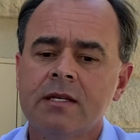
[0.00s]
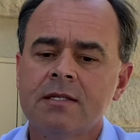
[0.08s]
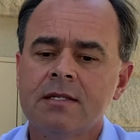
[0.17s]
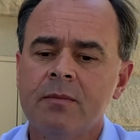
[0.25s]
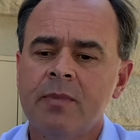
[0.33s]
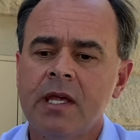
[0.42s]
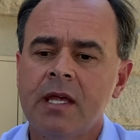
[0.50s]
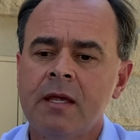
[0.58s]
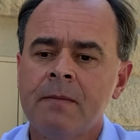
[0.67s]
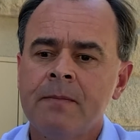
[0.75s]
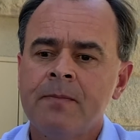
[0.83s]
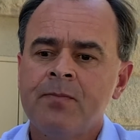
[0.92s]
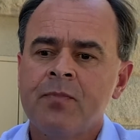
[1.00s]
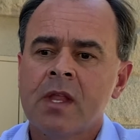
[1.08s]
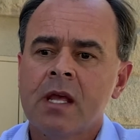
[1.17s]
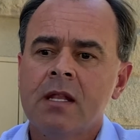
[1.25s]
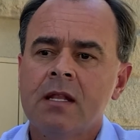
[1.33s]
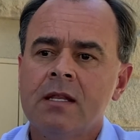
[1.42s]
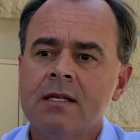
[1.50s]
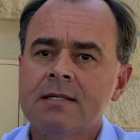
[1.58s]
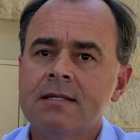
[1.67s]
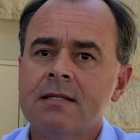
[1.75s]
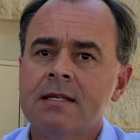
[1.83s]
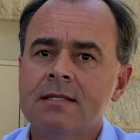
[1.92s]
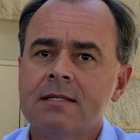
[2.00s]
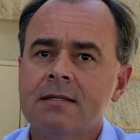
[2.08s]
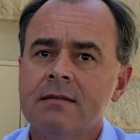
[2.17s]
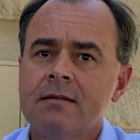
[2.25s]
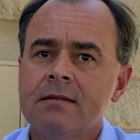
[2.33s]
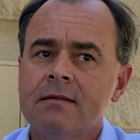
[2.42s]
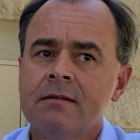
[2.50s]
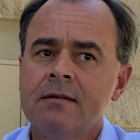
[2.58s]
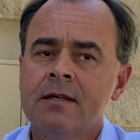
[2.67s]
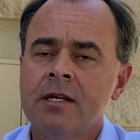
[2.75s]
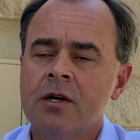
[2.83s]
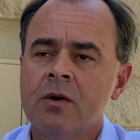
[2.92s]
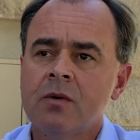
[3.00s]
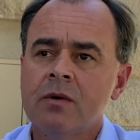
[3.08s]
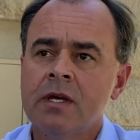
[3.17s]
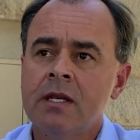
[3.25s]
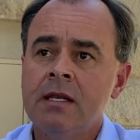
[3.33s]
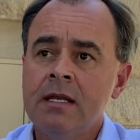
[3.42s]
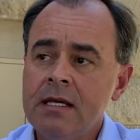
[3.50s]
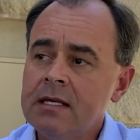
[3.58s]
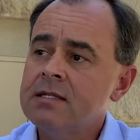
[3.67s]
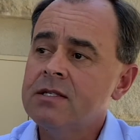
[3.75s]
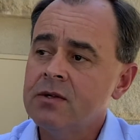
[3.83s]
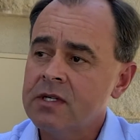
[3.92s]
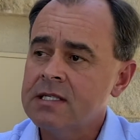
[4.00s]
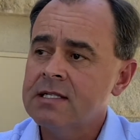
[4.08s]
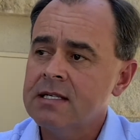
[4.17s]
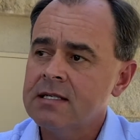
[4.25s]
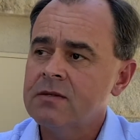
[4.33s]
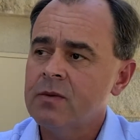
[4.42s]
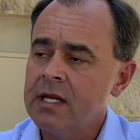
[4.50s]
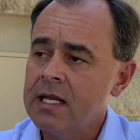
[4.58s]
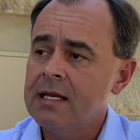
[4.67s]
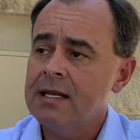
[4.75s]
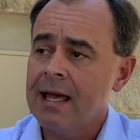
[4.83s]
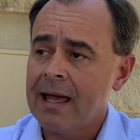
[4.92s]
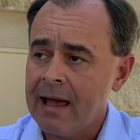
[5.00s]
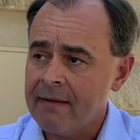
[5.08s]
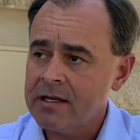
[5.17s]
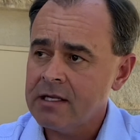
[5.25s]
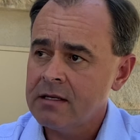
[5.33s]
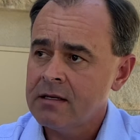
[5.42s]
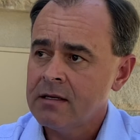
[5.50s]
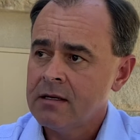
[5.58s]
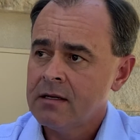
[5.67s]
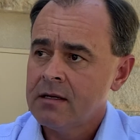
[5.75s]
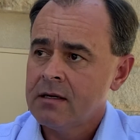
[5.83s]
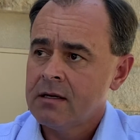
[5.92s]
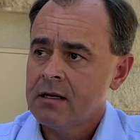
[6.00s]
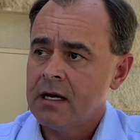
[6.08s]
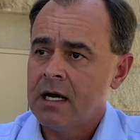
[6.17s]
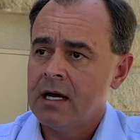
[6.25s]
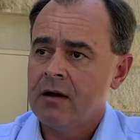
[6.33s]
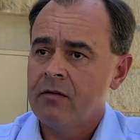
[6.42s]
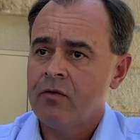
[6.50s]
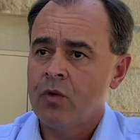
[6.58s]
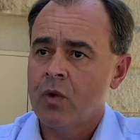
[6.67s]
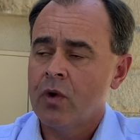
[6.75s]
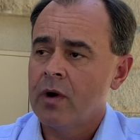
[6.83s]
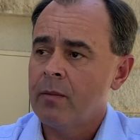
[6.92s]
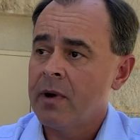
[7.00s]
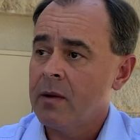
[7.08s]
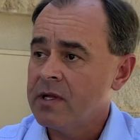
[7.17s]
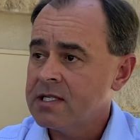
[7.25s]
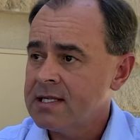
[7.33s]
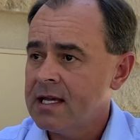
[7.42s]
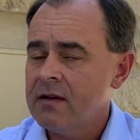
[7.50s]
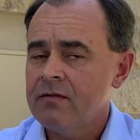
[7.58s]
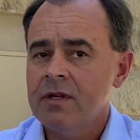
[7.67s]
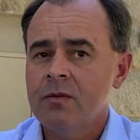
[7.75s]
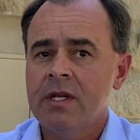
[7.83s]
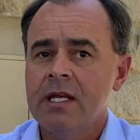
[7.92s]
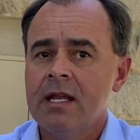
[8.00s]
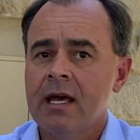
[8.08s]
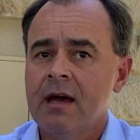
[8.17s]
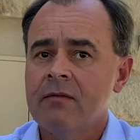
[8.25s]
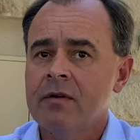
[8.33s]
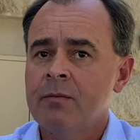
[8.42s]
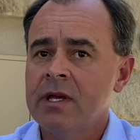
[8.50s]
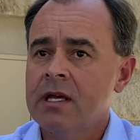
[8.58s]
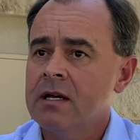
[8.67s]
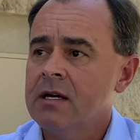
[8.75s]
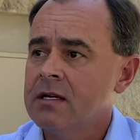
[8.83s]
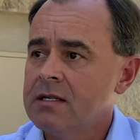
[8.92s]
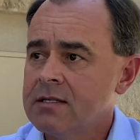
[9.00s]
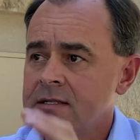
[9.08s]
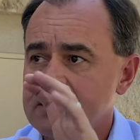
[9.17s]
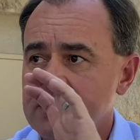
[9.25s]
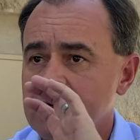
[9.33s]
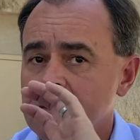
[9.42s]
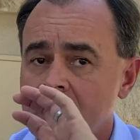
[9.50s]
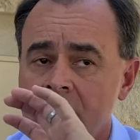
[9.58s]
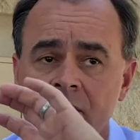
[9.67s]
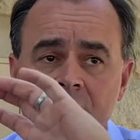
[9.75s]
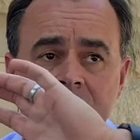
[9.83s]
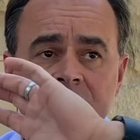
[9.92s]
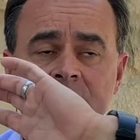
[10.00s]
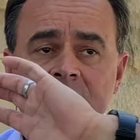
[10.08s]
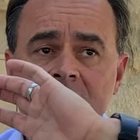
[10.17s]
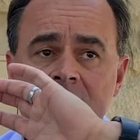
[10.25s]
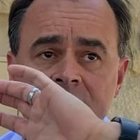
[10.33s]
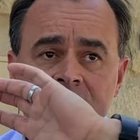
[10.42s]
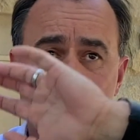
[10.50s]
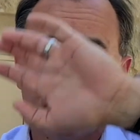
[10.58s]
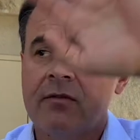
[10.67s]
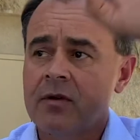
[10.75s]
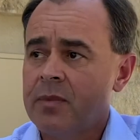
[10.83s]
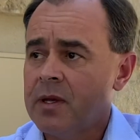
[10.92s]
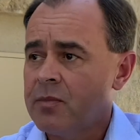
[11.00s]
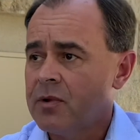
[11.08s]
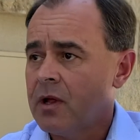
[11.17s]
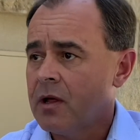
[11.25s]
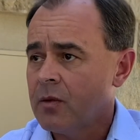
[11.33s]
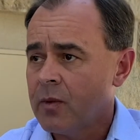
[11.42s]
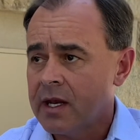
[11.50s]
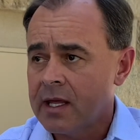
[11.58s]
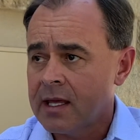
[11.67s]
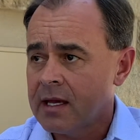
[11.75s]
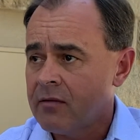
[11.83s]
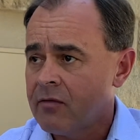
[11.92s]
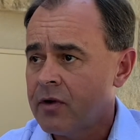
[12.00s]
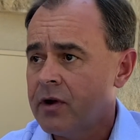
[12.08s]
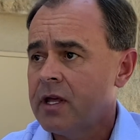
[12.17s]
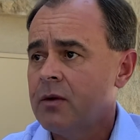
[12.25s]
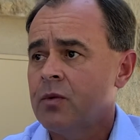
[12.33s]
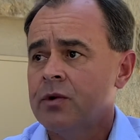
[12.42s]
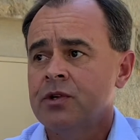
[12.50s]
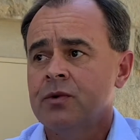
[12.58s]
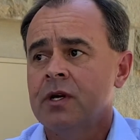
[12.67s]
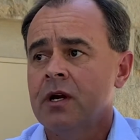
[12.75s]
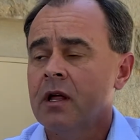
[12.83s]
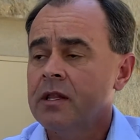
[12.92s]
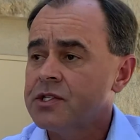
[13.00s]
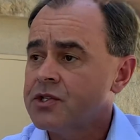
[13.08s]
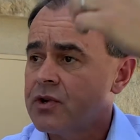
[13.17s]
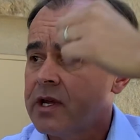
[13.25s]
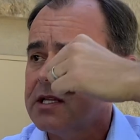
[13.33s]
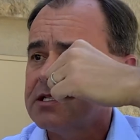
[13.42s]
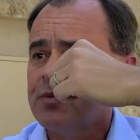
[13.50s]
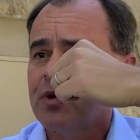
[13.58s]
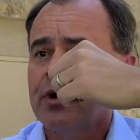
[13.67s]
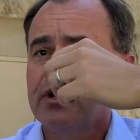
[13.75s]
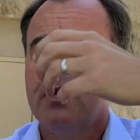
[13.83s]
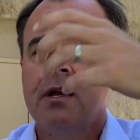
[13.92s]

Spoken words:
this to be, this, you know, it needs to exist. We need to have it for public safety. We need to have it because, you know, law enforcement is driving people all the way to Camp Verde. We're doing all this transport.